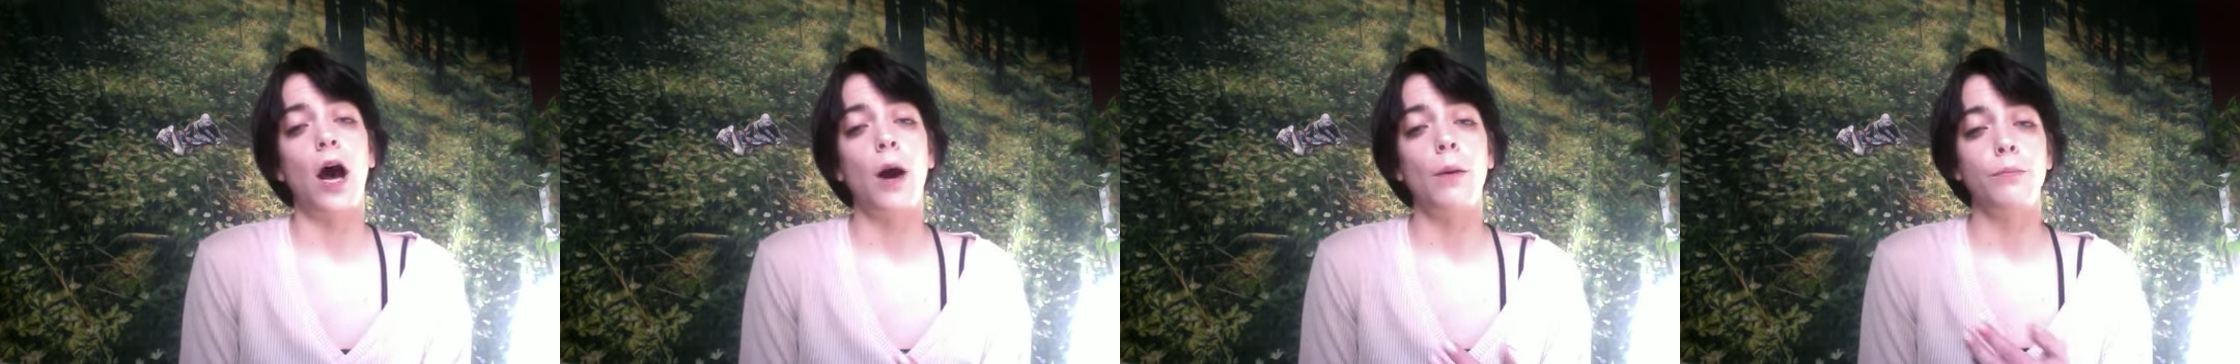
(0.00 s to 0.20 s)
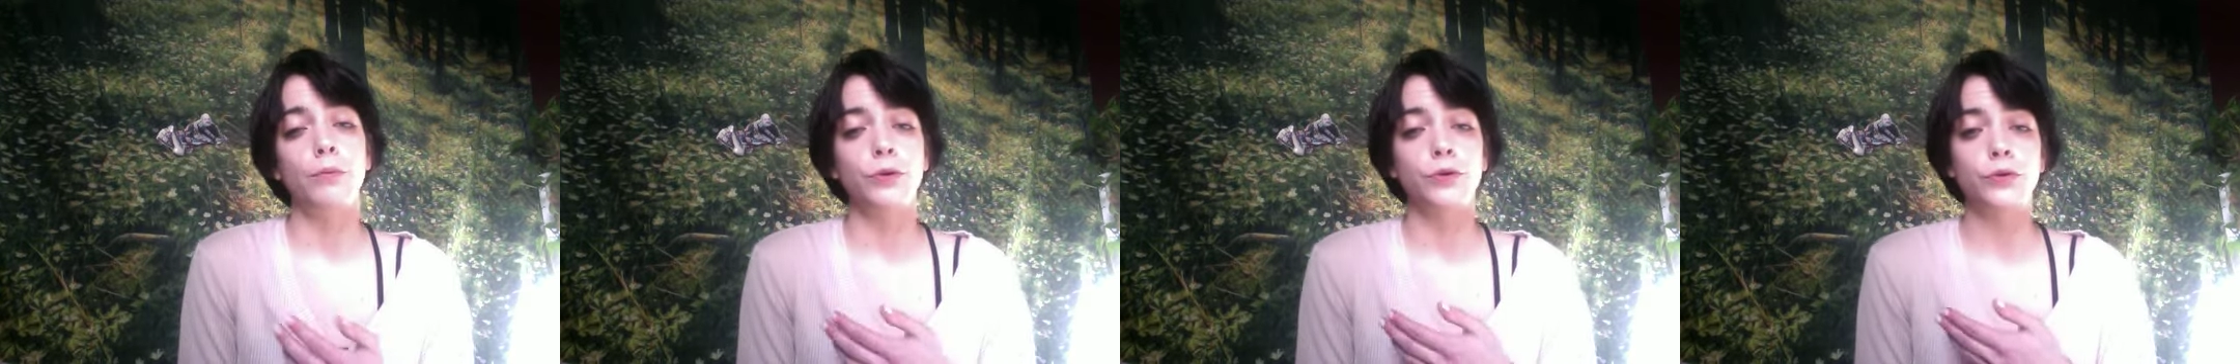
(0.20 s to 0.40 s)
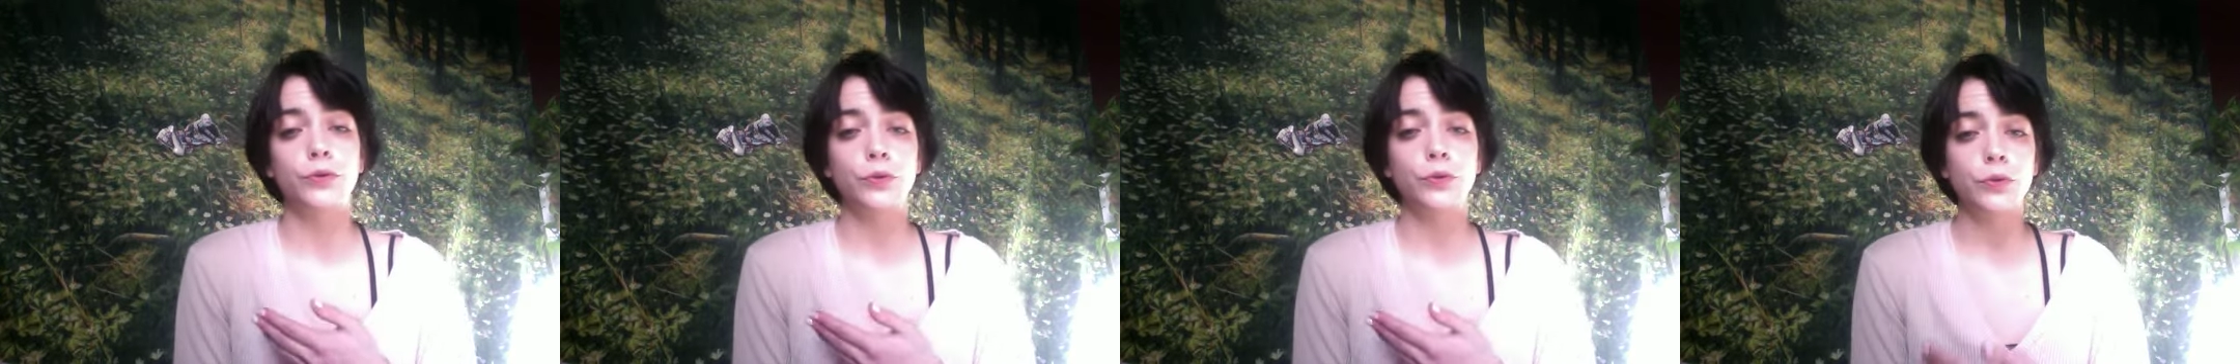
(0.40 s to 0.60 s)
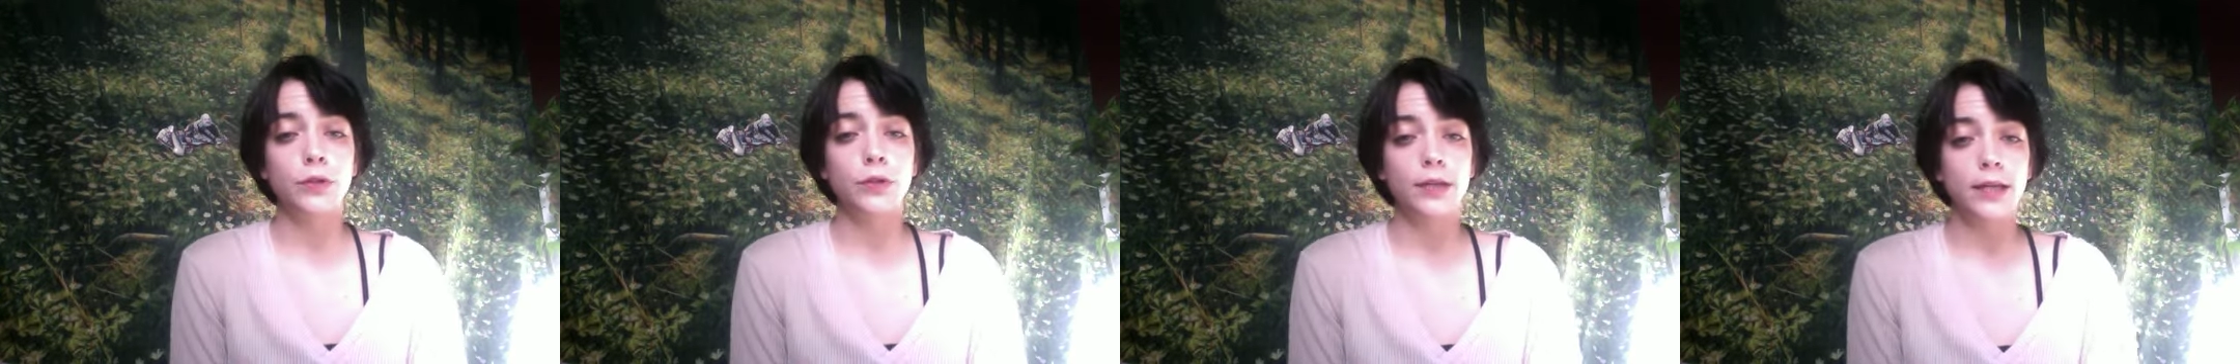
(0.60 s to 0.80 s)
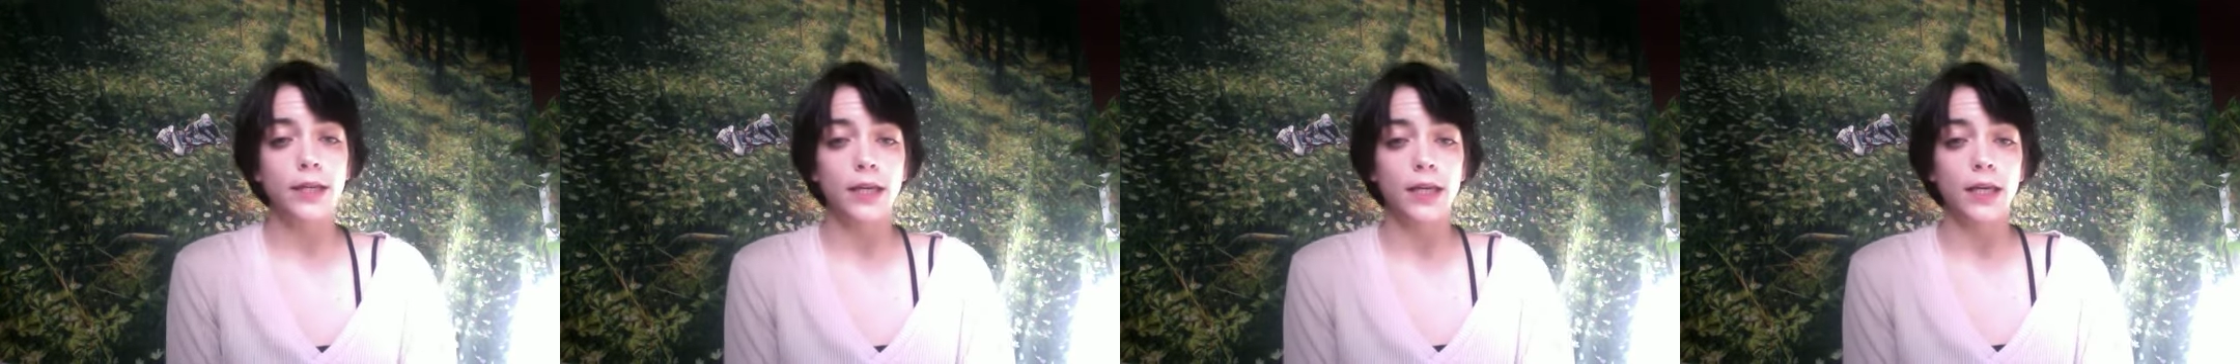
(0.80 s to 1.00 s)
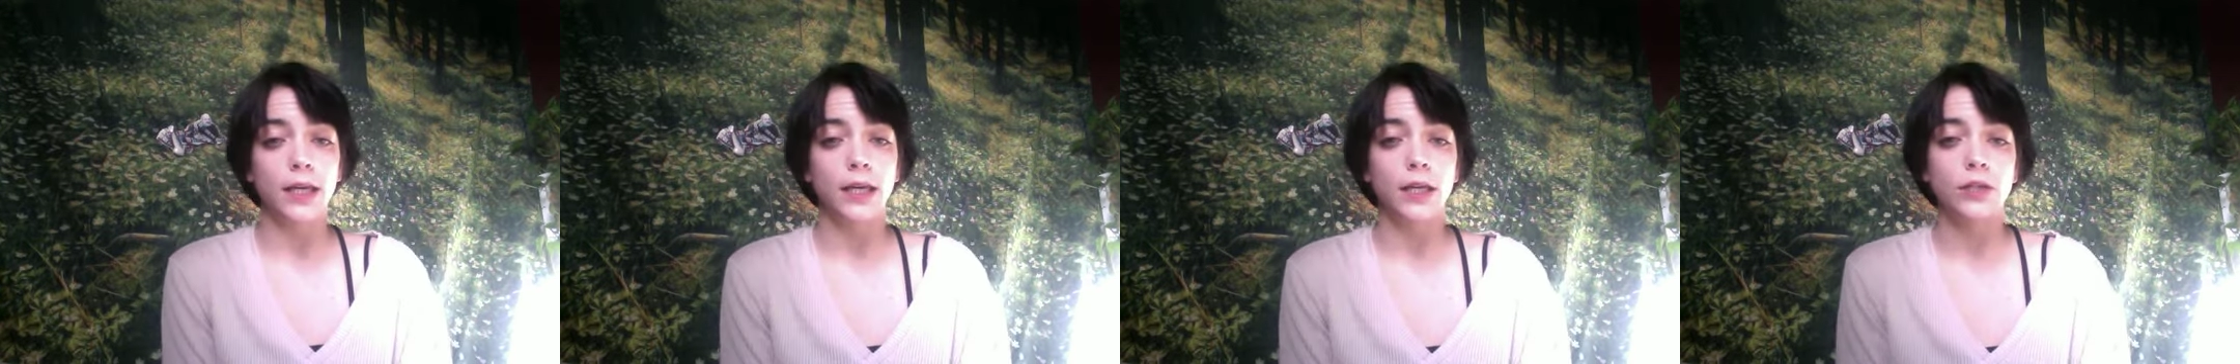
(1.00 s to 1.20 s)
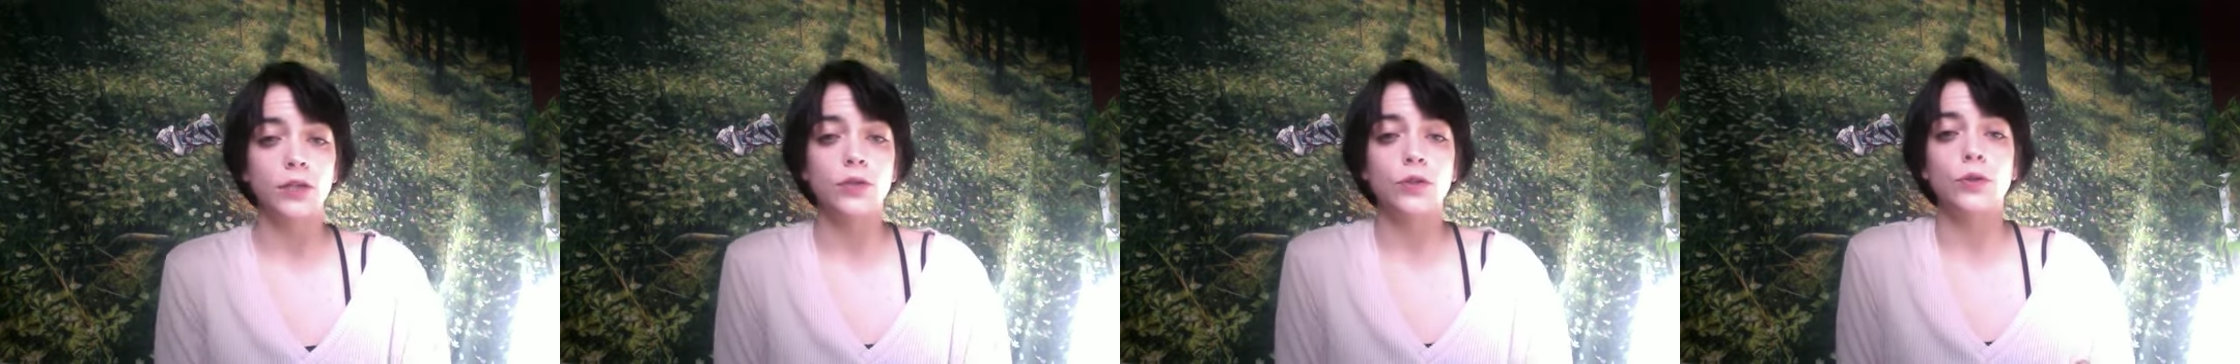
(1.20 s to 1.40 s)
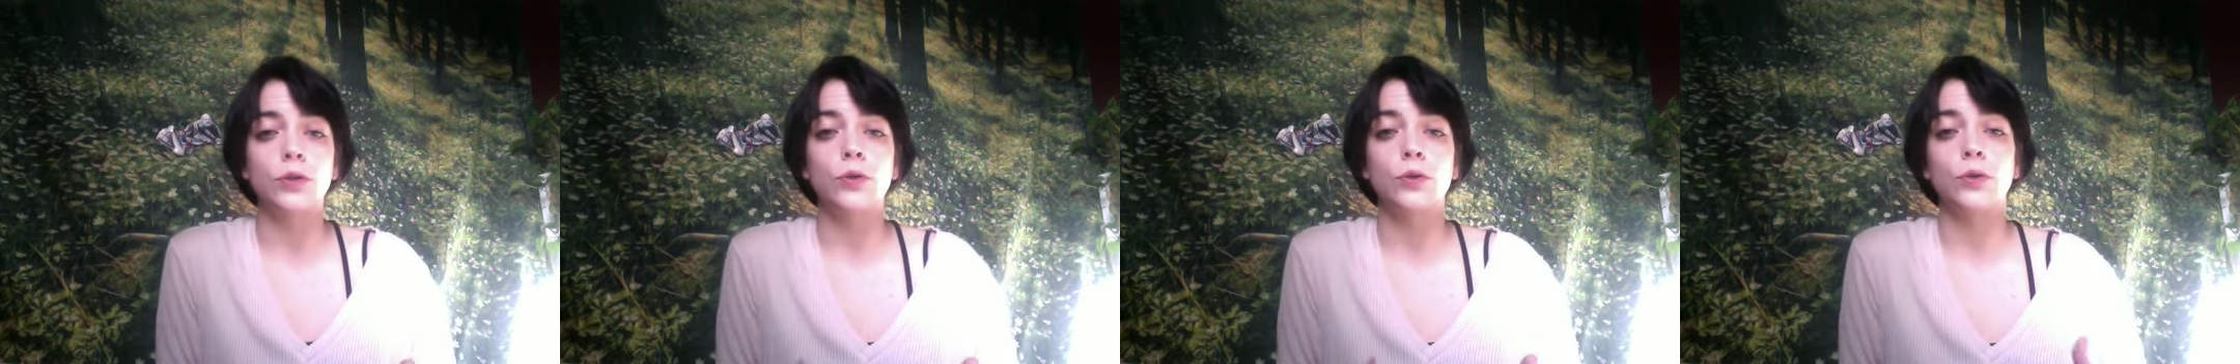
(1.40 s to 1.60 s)
opportunity
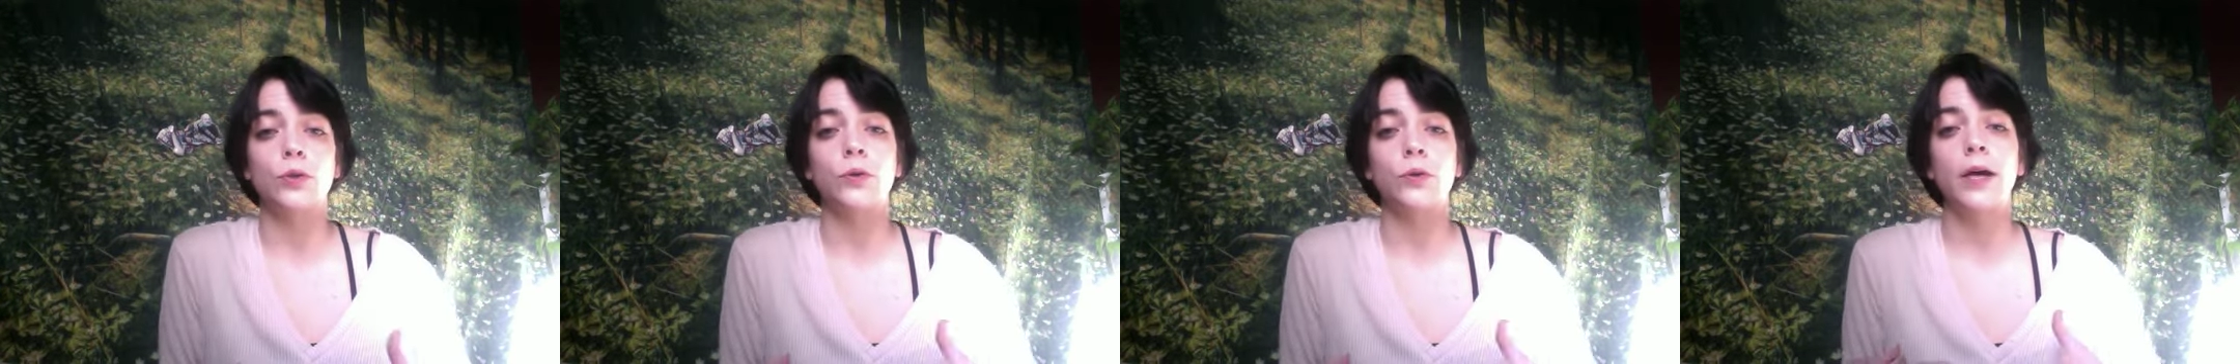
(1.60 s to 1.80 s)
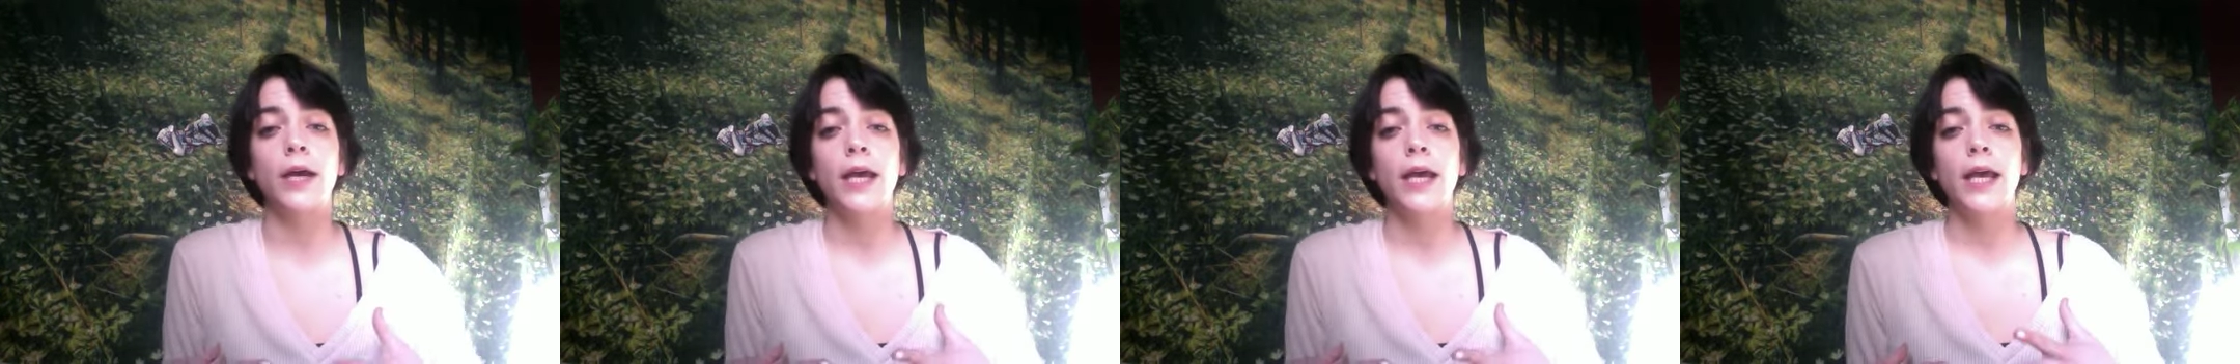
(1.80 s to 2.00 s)
to